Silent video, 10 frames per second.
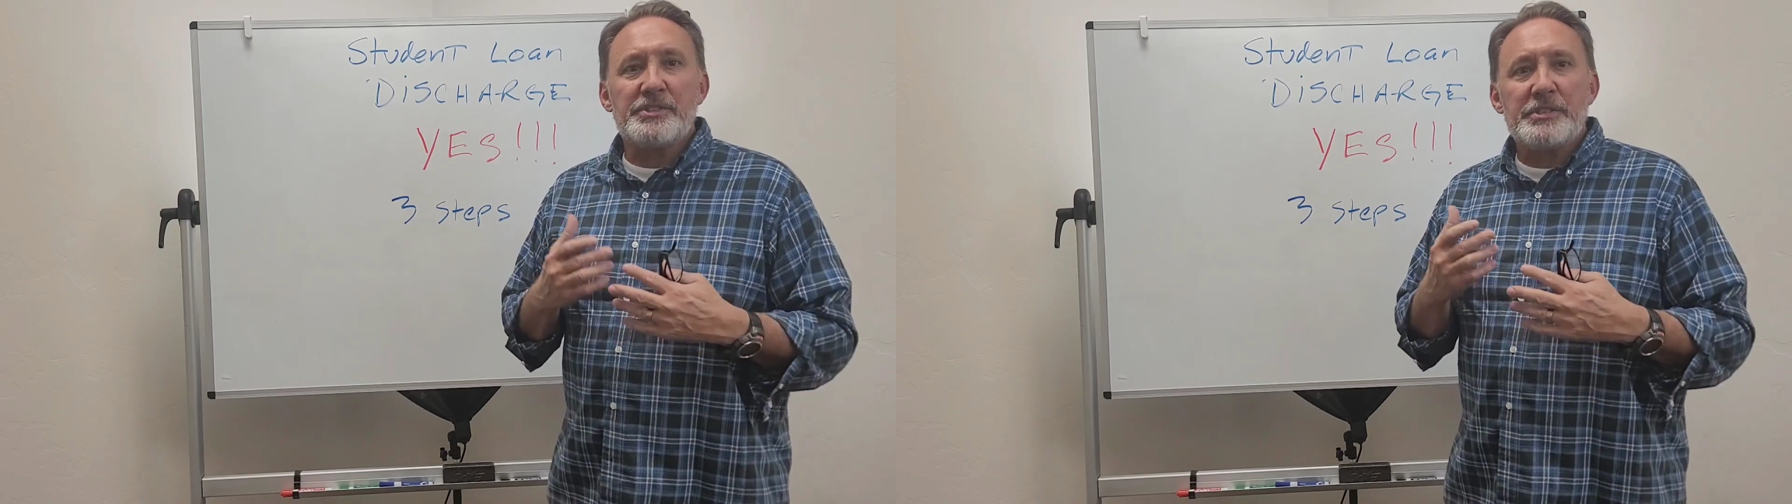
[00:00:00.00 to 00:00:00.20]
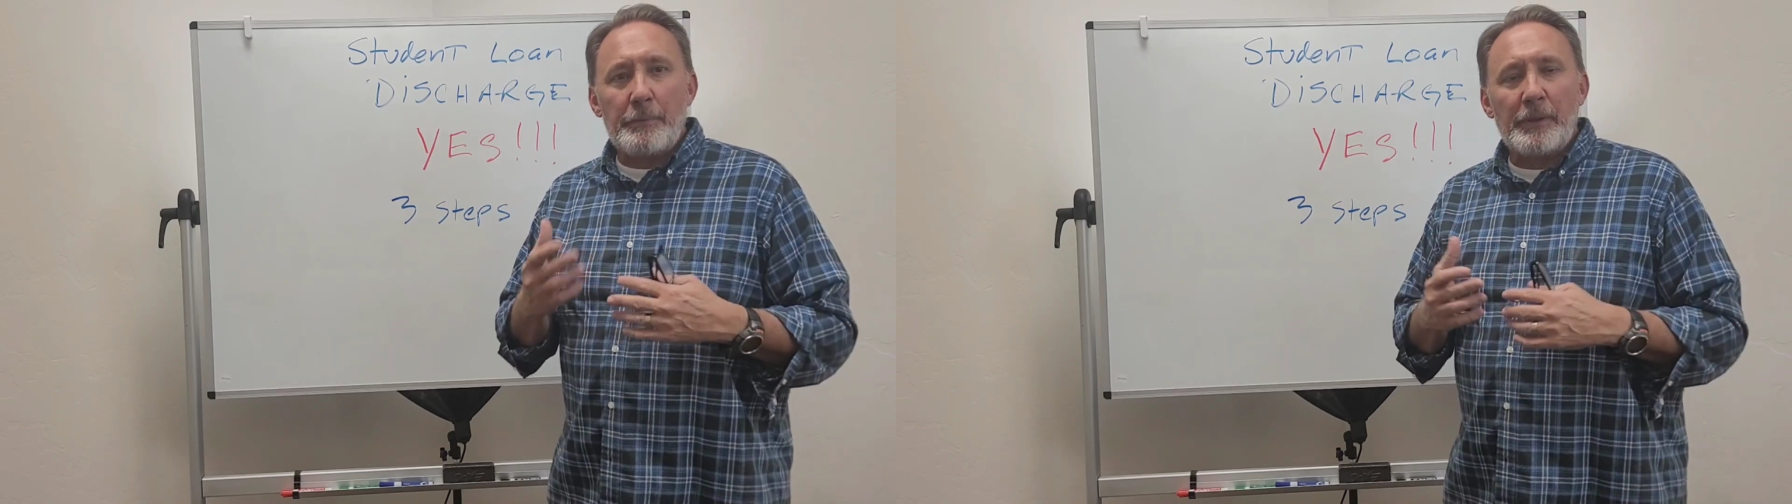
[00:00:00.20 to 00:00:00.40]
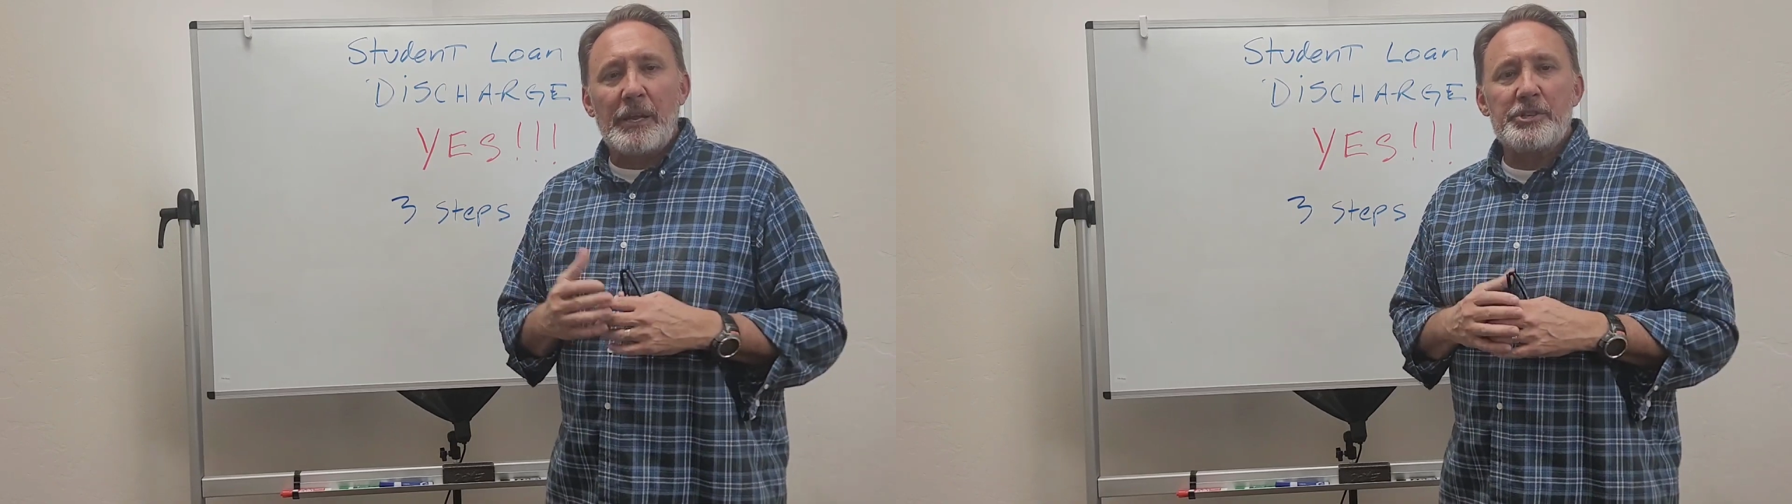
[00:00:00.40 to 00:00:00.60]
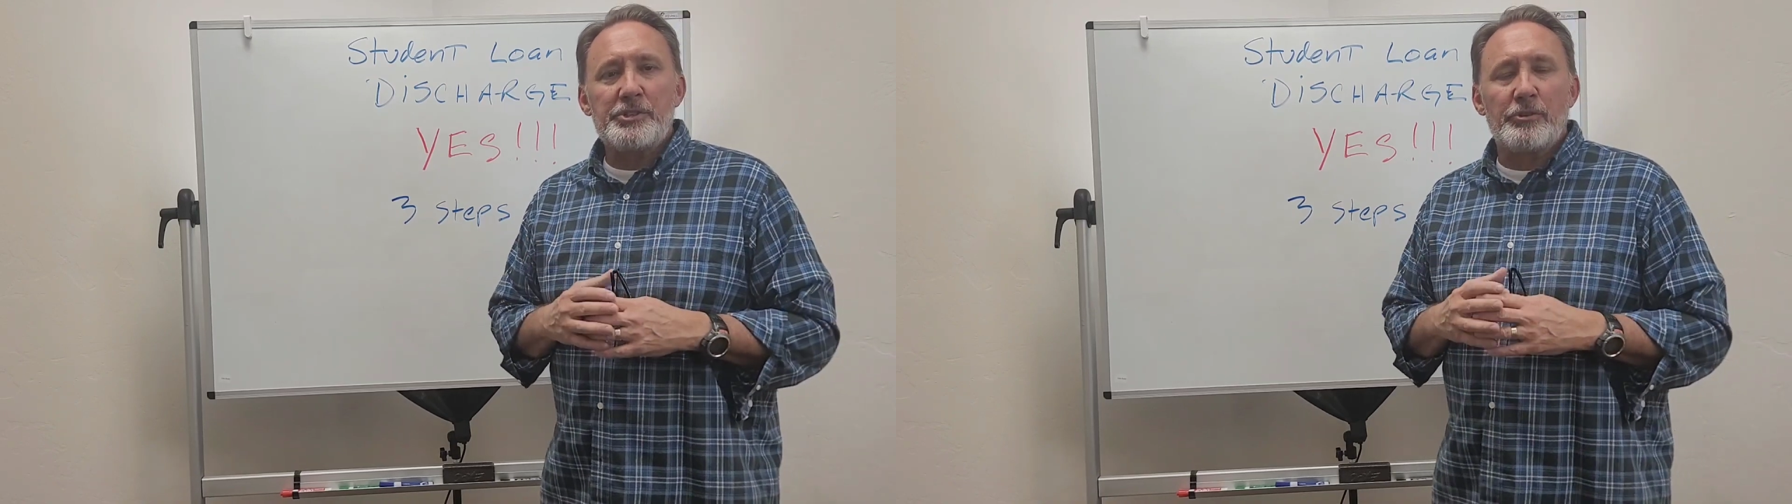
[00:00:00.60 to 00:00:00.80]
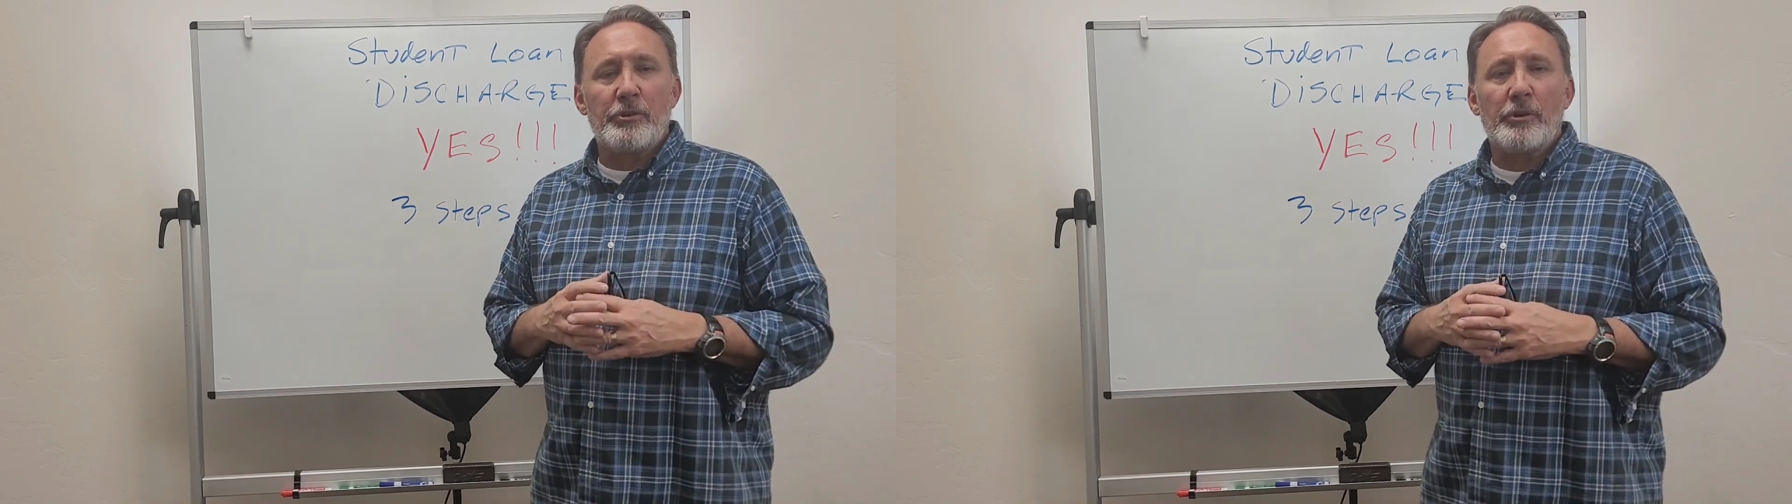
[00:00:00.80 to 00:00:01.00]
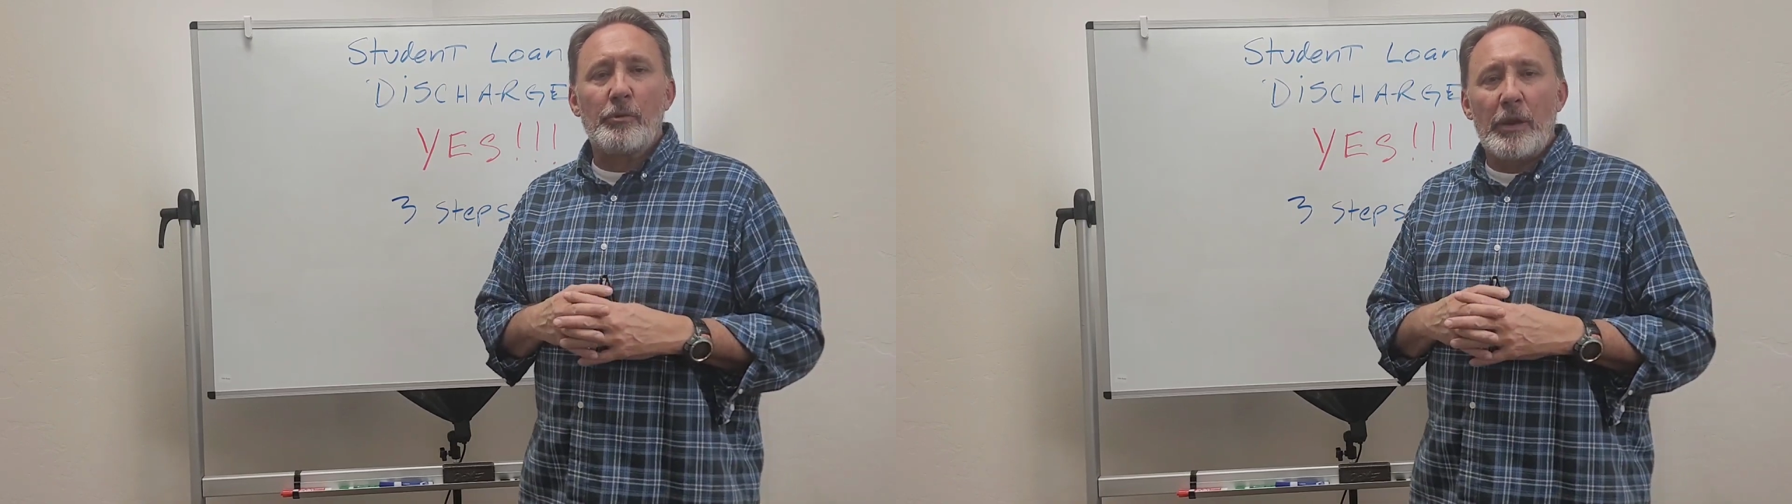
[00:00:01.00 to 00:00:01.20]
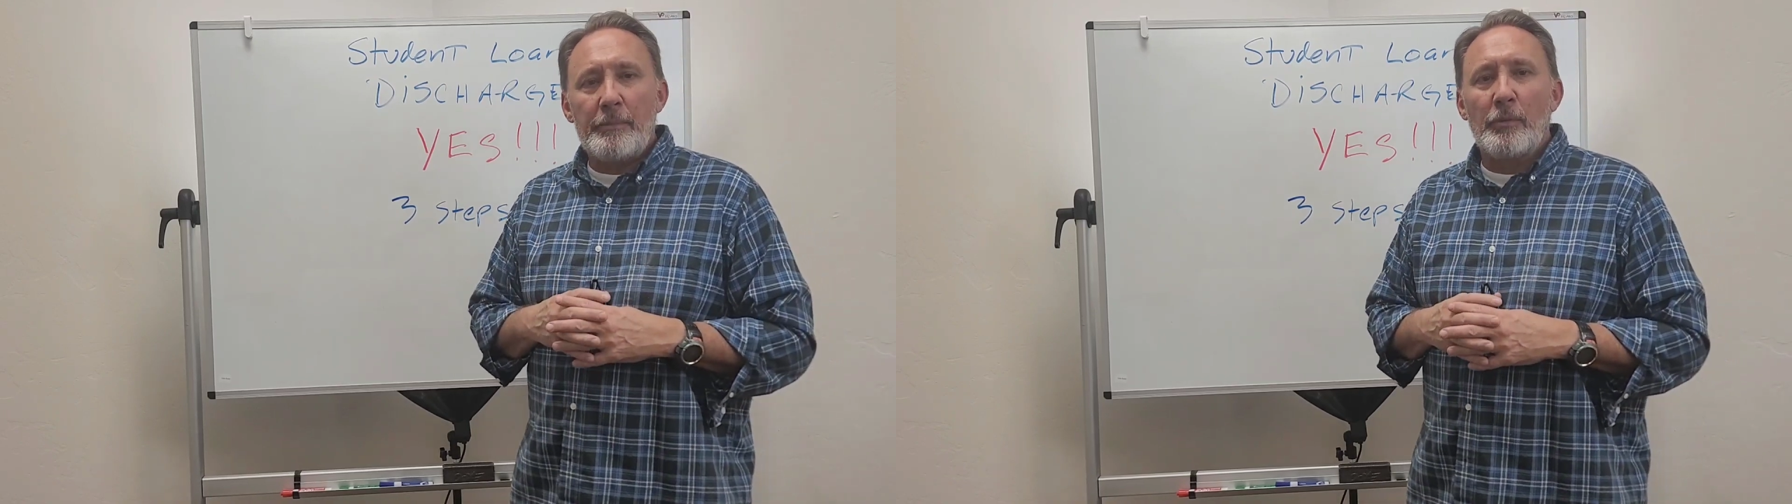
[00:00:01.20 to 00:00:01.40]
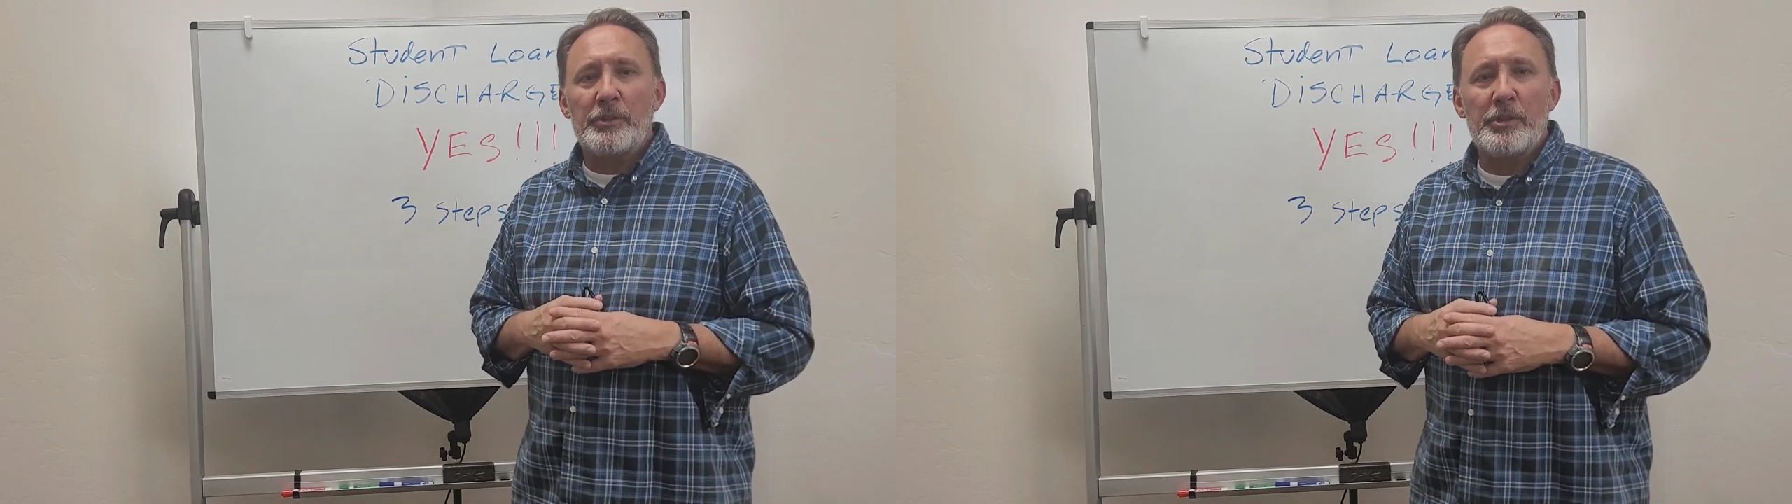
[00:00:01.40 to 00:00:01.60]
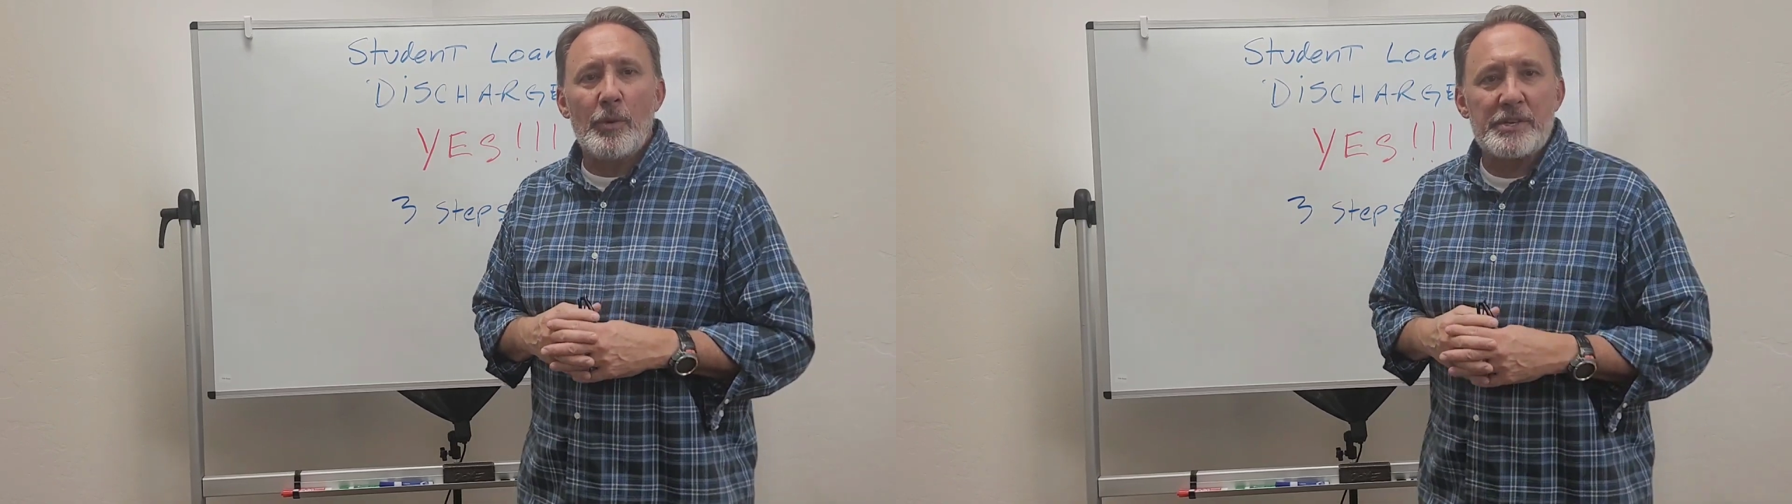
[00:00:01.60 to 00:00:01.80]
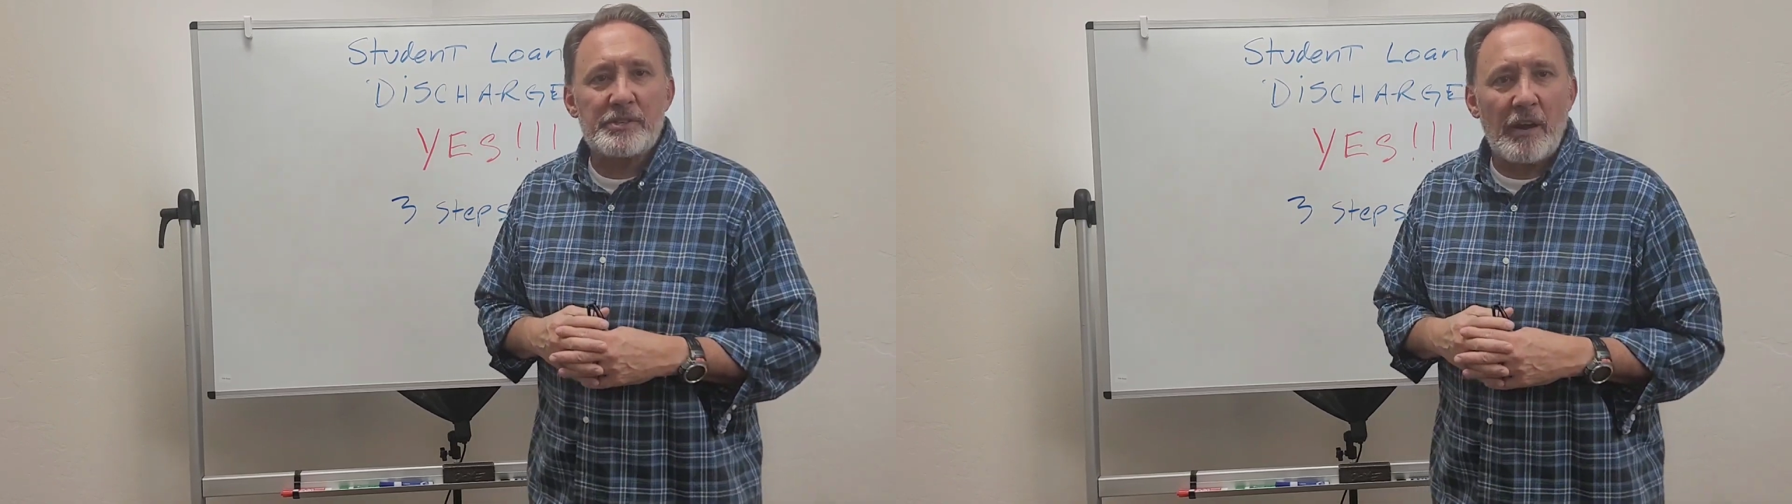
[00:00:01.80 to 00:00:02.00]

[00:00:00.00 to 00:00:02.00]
a stipulation or agreement with the U.S.